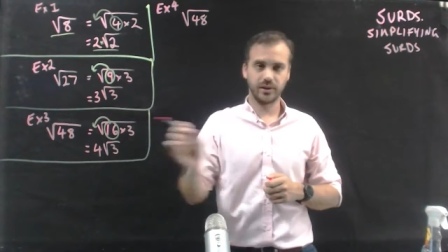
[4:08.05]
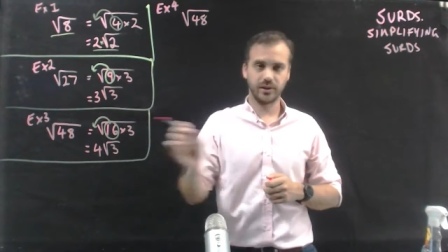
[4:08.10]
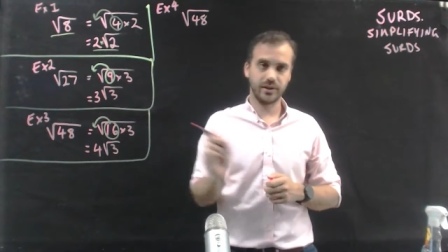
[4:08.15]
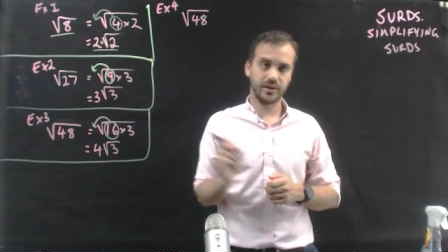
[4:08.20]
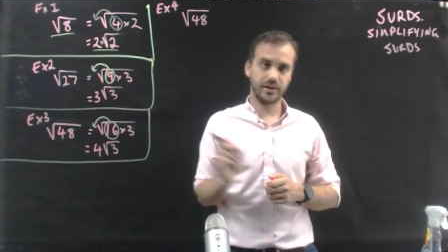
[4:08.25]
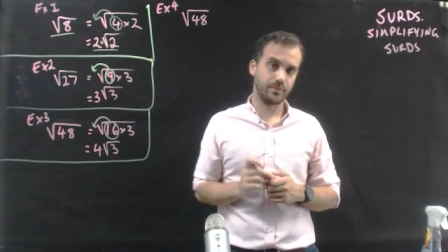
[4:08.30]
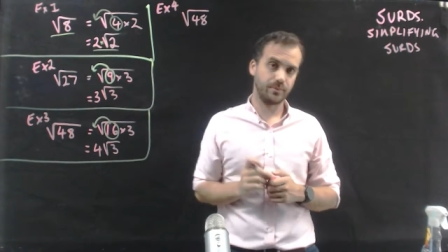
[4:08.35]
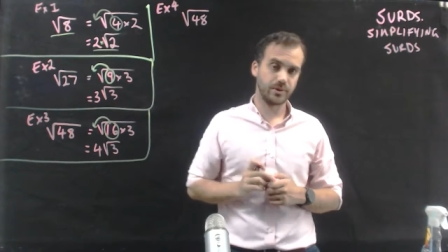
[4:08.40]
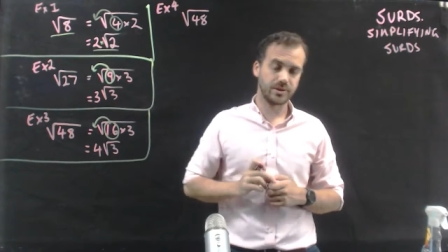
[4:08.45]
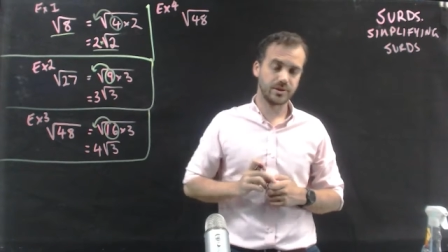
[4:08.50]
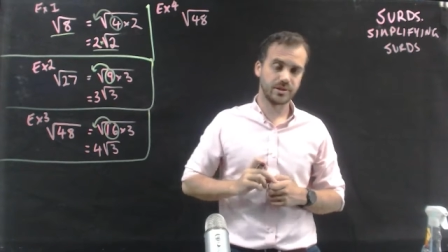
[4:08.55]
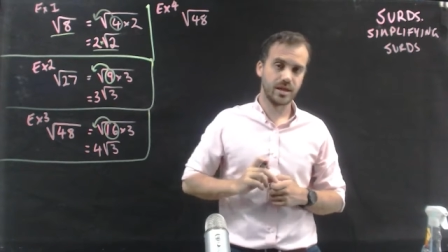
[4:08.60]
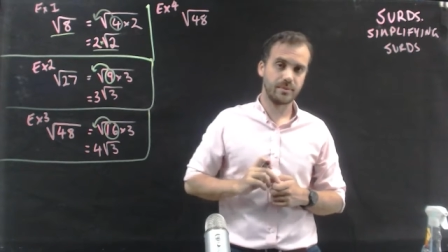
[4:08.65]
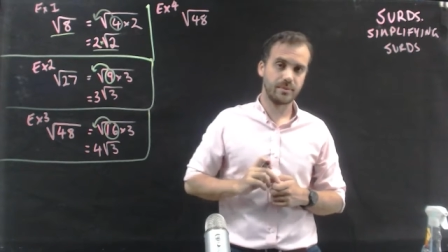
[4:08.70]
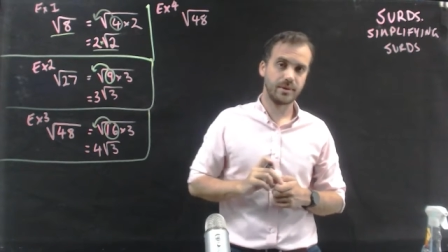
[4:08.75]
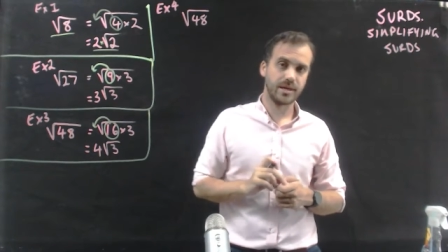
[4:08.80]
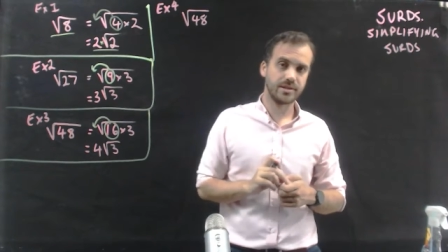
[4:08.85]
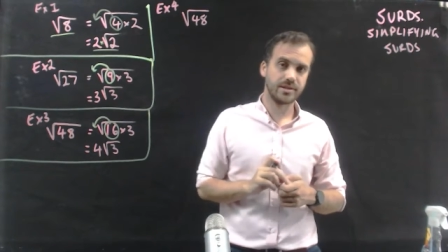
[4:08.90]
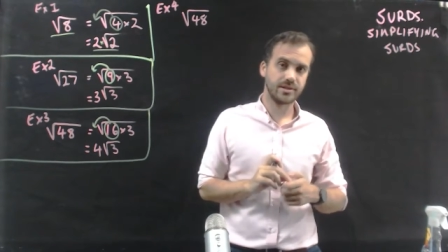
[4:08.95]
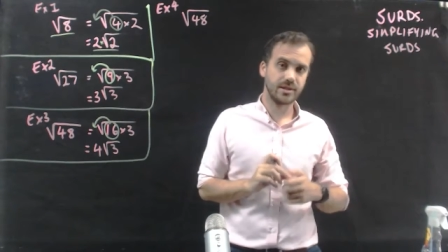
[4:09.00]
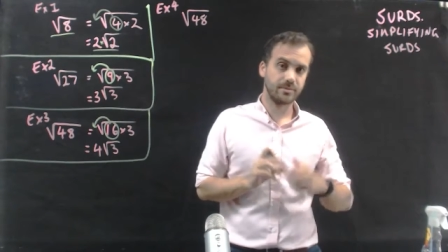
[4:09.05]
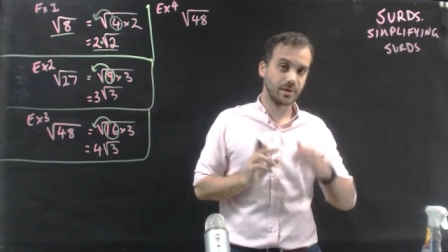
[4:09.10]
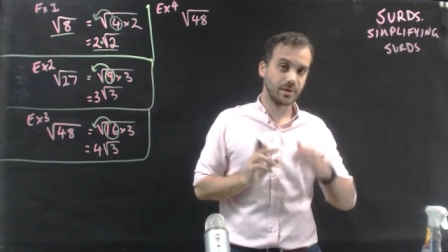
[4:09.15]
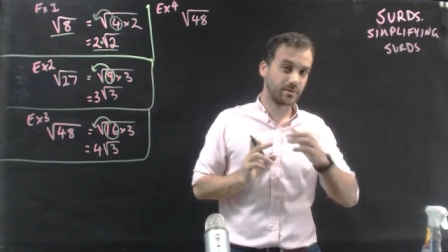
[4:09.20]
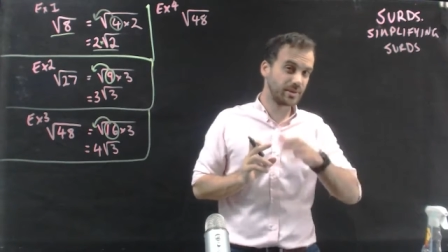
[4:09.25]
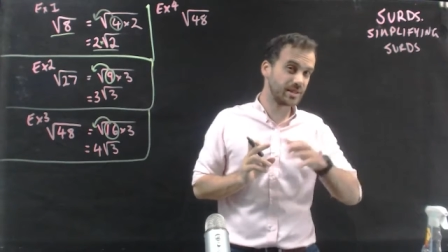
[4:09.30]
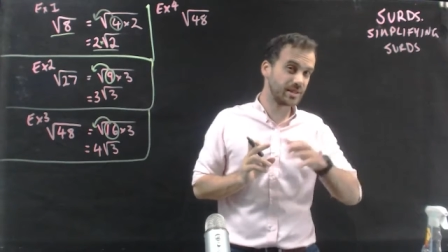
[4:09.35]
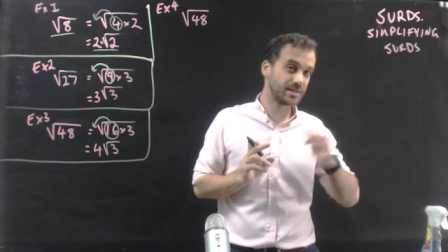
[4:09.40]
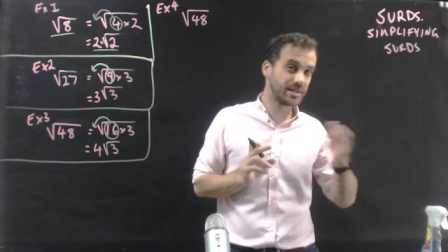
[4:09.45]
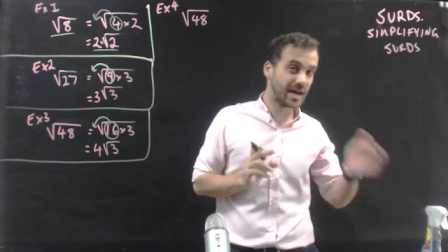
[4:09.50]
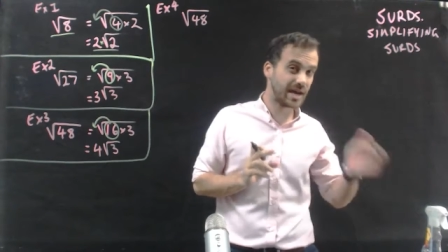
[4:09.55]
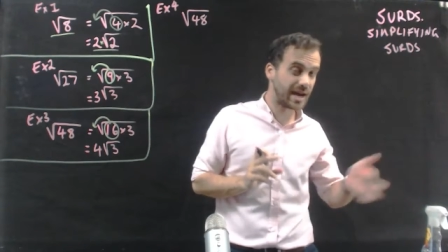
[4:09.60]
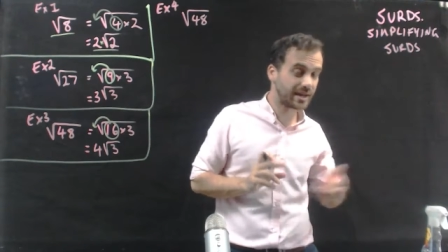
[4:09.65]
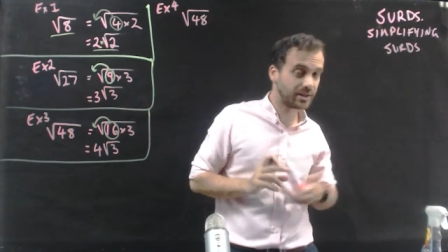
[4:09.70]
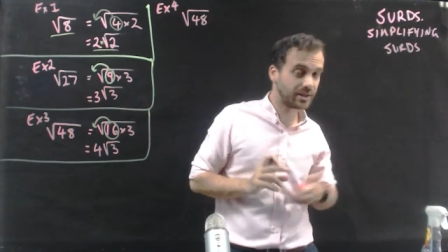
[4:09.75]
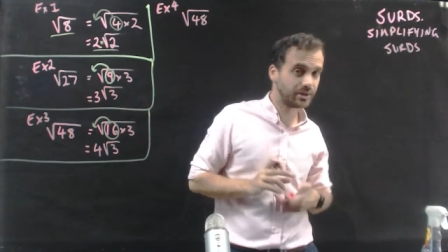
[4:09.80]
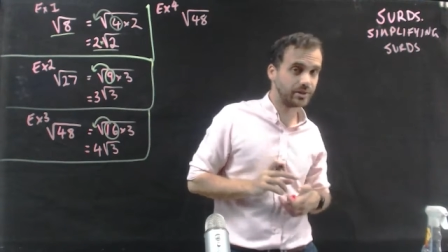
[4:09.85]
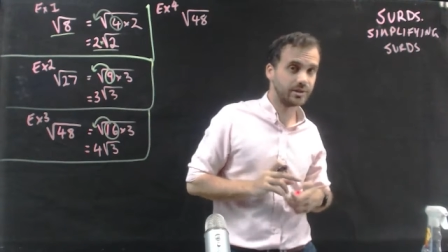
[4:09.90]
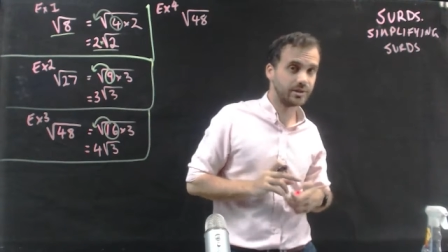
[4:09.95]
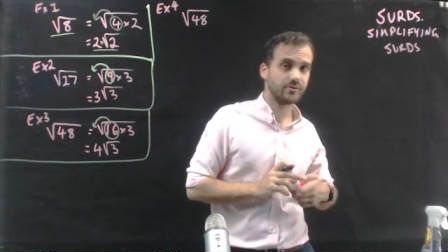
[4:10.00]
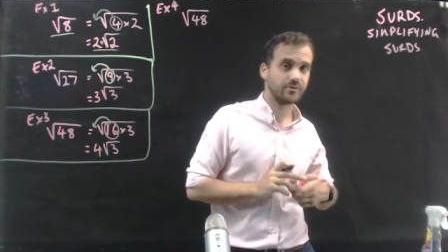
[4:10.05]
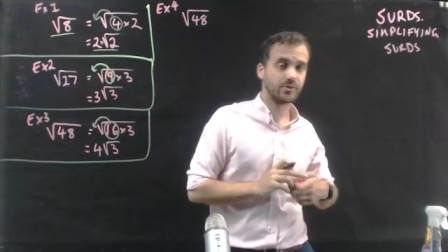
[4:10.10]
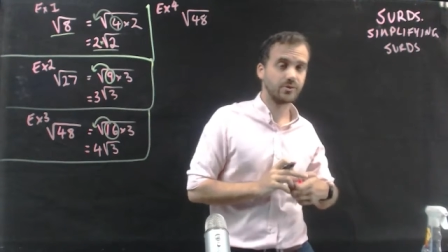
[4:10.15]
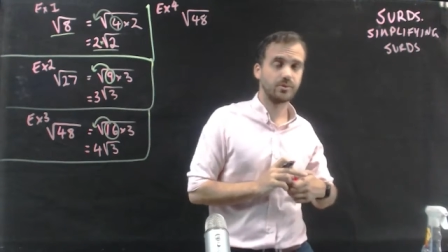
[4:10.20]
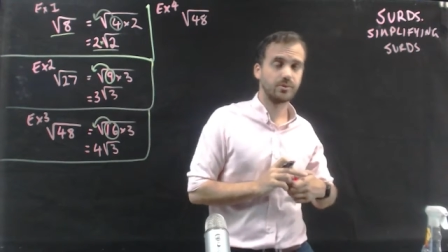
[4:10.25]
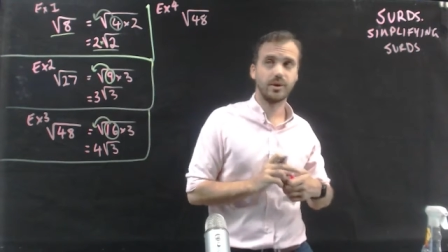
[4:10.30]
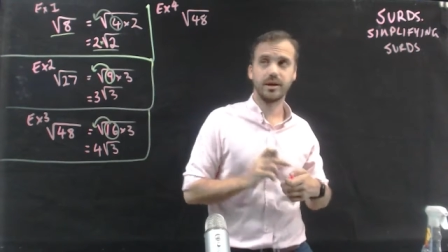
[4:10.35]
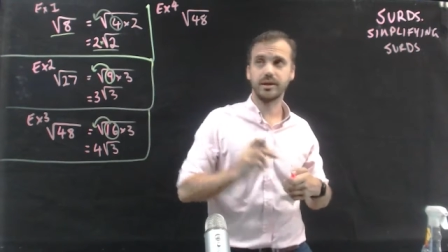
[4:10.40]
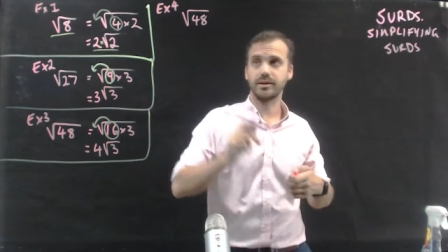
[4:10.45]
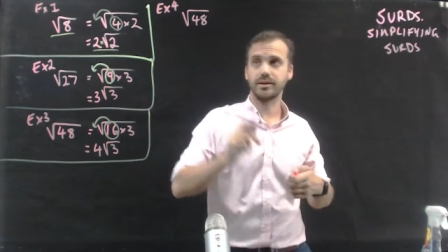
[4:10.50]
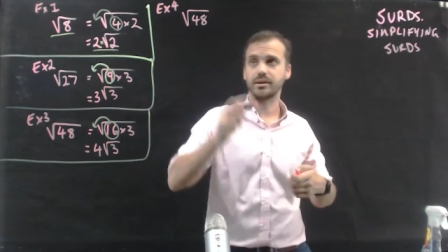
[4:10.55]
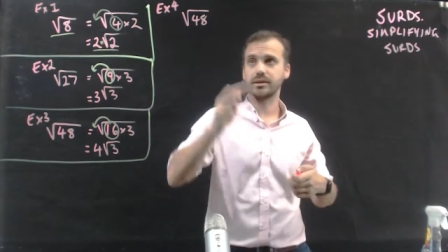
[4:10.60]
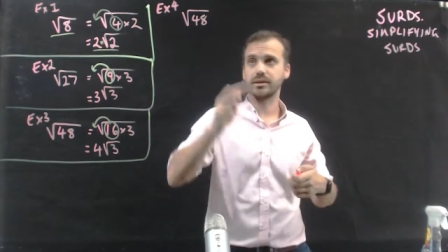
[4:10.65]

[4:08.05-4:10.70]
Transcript: I'll end up with the same answer, but I'm going to tackle it a different way.